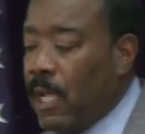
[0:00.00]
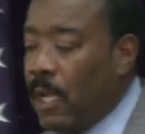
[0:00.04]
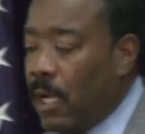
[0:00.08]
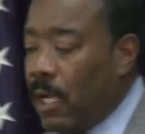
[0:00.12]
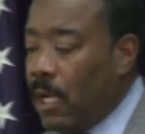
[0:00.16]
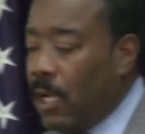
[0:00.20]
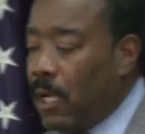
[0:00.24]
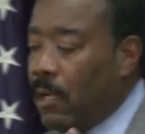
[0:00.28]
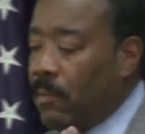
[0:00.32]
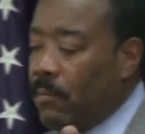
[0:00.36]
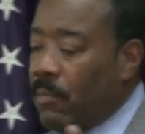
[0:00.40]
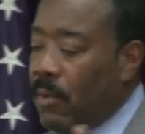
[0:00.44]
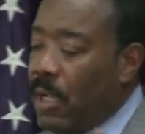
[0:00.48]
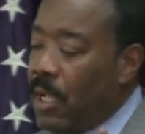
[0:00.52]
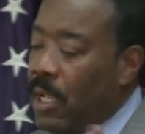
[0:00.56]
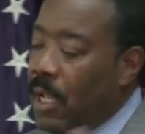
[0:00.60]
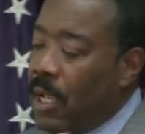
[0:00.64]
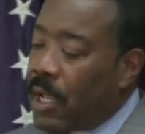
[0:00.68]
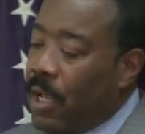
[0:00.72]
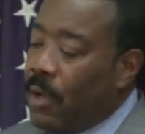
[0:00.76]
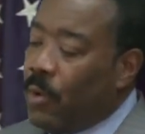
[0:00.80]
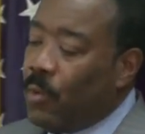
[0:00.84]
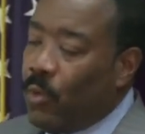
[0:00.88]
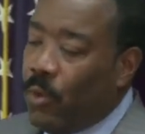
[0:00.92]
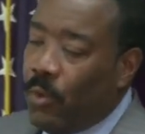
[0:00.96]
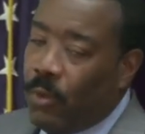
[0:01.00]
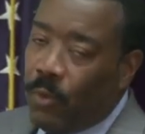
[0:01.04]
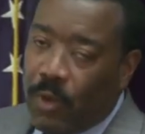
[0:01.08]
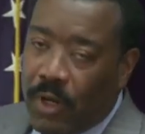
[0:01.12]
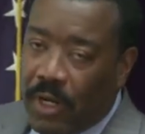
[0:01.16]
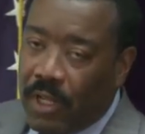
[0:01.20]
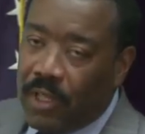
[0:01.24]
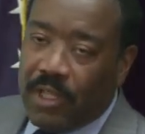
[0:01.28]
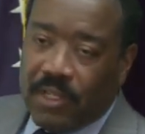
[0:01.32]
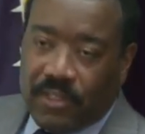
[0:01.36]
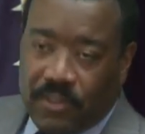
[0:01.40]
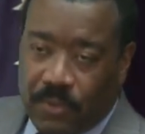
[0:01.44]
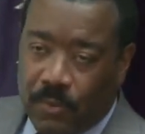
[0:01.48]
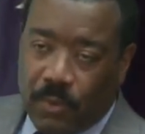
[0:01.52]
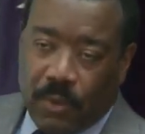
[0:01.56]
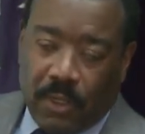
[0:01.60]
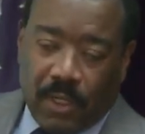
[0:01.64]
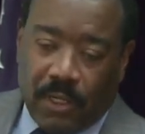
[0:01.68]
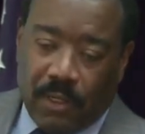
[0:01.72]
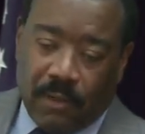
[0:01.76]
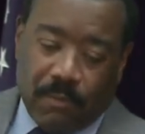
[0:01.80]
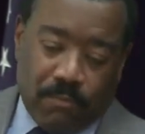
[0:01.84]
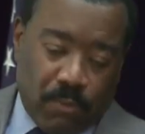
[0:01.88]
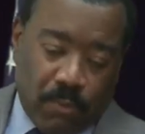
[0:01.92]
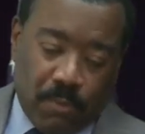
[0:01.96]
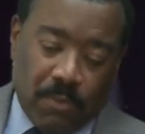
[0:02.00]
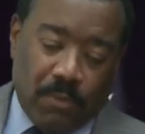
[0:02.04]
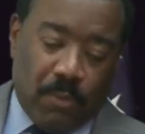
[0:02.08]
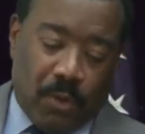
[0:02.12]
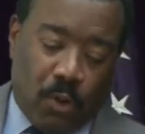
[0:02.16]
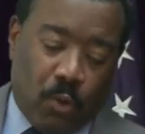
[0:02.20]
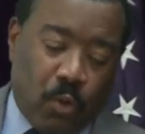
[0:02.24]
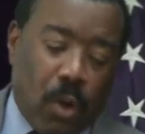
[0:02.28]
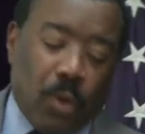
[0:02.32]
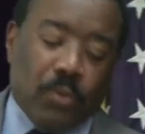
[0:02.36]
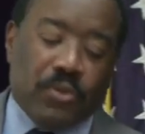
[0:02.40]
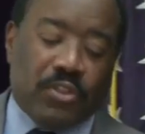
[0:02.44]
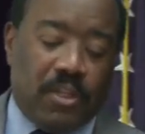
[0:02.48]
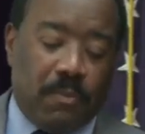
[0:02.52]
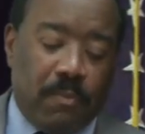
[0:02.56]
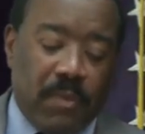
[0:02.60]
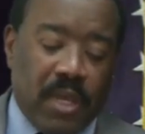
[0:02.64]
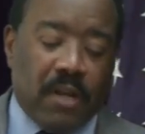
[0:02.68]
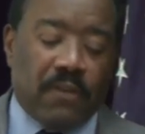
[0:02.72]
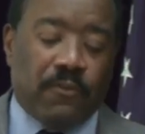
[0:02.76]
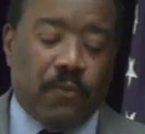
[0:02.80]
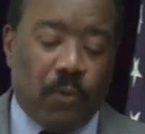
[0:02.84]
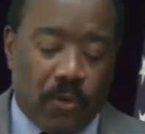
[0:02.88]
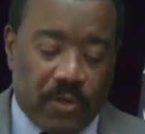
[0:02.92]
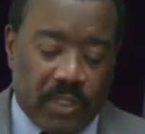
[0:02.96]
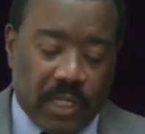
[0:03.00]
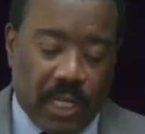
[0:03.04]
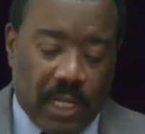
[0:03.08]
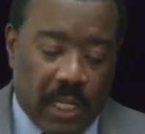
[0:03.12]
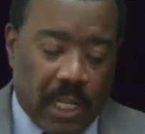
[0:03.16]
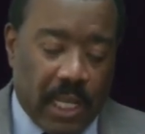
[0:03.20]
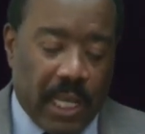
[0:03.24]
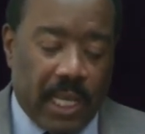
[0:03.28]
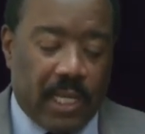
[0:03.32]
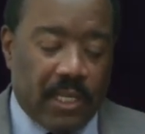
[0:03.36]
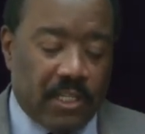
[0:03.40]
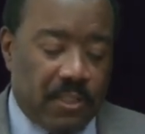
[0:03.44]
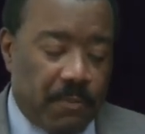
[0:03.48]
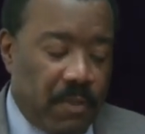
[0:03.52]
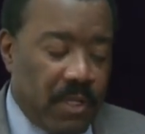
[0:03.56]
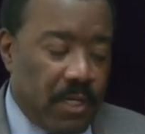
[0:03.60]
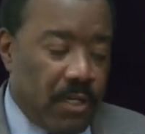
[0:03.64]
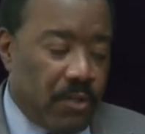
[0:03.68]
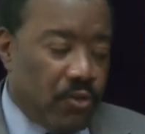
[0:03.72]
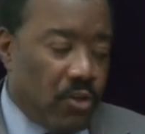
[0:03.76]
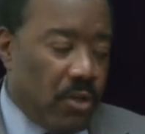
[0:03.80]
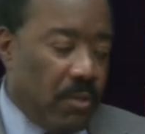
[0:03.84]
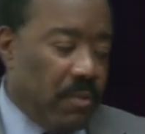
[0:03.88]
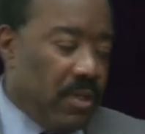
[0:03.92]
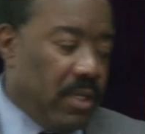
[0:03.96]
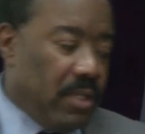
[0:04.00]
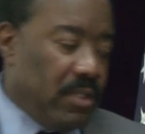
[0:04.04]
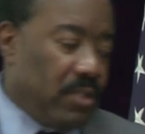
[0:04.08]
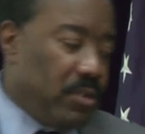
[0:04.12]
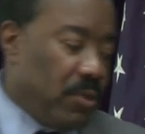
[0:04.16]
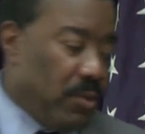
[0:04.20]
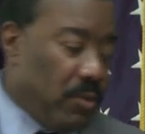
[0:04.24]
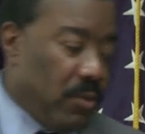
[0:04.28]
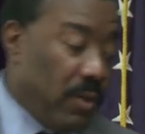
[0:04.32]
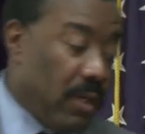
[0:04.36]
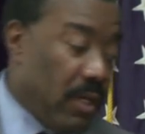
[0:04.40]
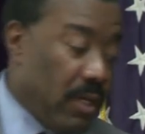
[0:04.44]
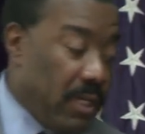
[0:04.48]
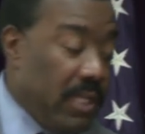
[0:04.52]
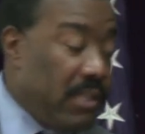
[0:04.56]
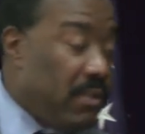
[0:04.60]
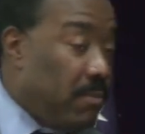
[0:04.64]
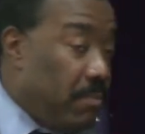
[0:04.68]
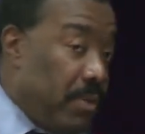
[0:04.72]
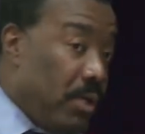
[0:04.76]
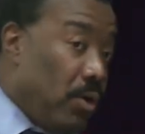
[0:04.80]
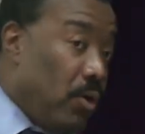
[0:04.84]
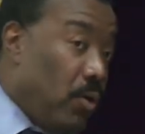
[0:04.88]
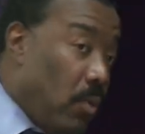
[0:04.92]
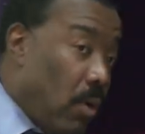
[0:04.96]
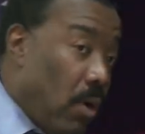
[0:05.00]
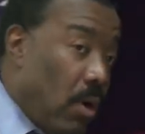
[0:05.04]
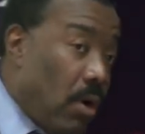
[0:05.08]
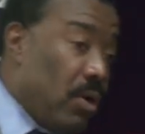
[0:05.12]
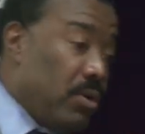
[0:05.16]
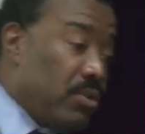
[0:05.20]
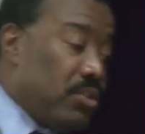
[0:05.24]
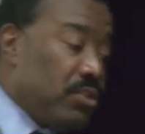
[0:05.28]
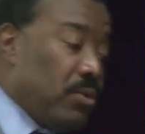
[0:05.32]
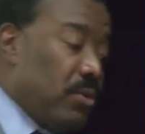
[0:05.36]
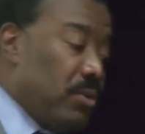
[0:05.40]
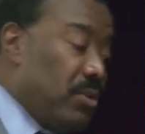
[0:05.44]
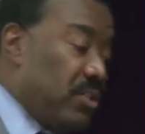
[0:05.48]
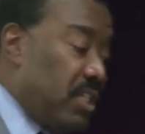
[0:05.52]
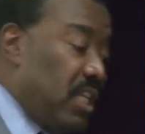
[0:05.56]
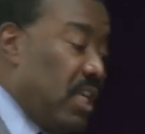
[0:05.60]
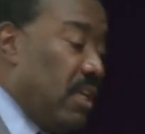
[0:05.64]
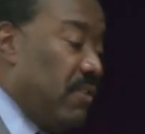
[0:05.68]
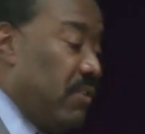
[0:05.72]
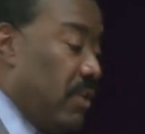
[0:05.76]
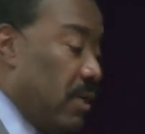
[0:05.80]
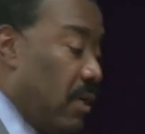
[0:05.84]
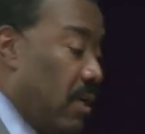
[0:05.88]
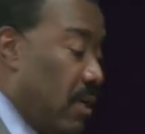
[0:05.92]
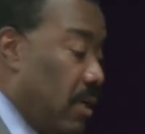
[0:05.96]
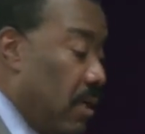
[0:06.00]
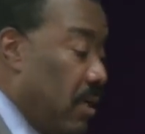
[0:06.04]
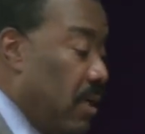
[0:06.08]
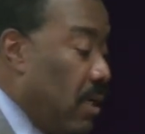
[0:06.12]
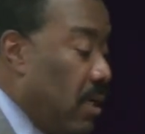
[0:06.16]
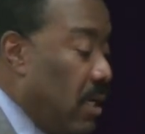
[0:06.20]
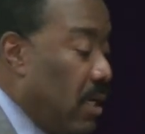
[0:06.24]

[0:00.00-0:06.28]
Um, one of the uh, quotes and metaphors I like, it's been attributed to uh, either Bill Walsh or Steve Young,